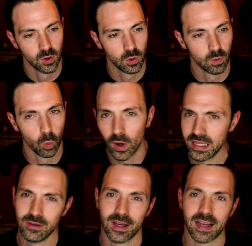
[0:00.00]
what do
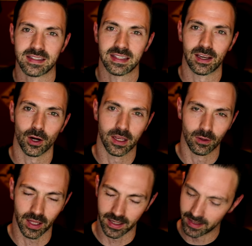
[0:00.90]
you guys think? Are you
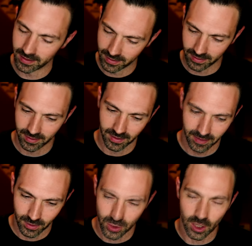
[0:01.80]
like
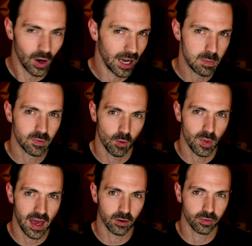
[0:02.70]
so hyped for
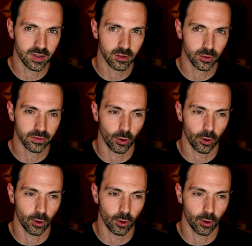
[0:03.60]
Battlefield?